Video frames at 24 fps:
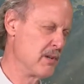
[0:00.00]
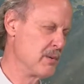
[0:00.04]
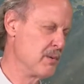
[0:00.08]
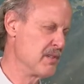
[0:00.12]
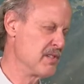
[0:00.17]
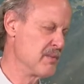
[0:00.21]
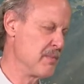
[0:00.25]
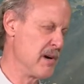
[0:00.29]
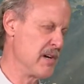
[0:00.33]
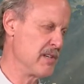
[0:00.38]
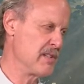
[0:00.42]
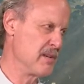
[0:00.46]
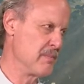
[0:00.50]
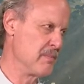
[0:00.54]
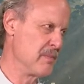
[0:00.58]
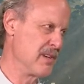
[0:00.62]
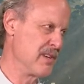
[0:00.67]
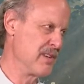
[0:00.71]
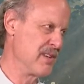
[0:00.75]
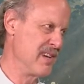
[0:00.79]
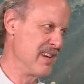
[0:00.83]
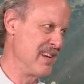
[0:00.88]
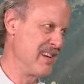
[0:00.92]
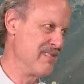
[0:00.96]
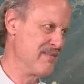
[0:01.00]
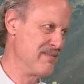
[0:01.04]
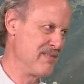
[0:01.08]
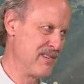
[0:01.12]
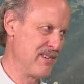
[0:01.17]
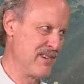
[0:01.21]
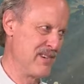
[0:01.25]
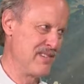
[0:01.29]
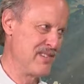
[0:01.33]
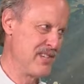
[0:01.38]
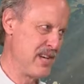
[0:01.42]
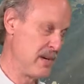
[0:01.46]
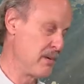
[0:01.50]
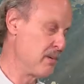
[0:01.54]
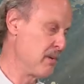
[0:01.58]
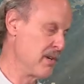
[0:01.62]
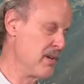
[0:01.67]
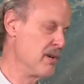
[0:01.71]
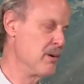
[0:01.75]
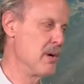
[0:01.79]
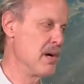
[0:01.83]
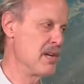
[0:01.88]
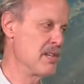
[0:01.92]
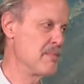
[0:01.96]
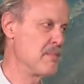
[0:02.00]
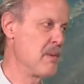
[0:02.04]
responsibility for a general U.S.